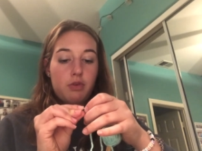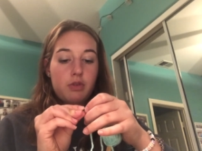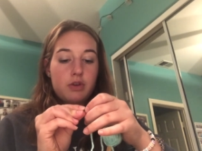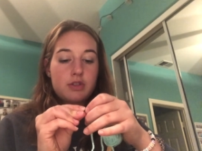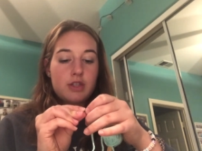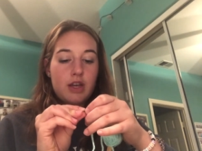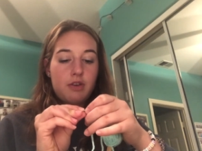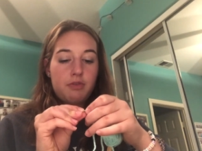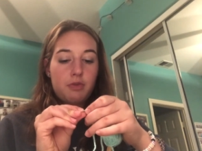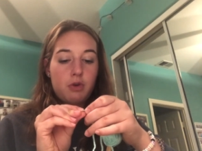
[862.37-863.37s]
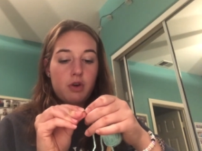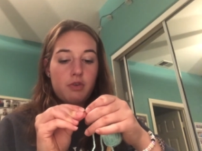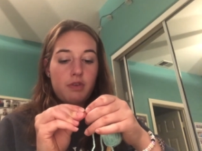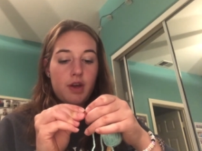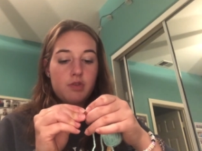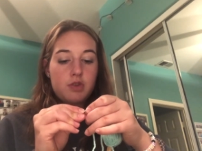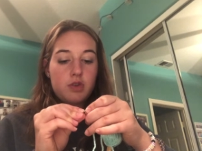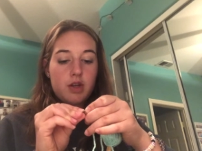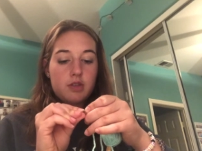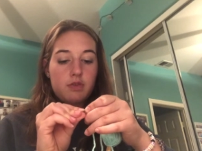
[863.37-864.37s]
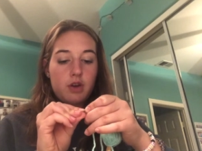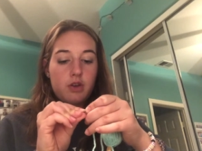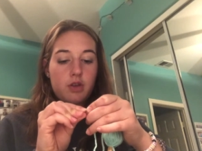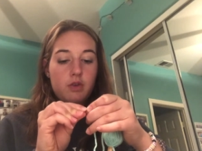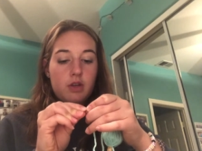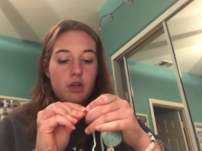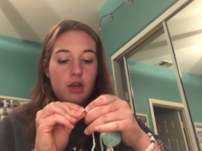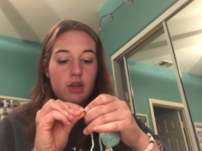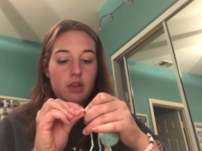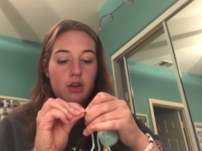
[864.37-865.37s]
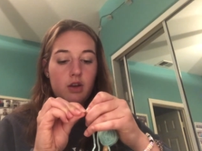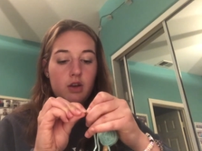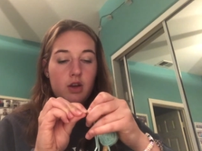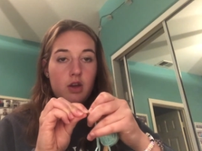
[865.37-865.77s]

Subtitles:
and there's like 4 or 5 strands of yarn that you need to get in there.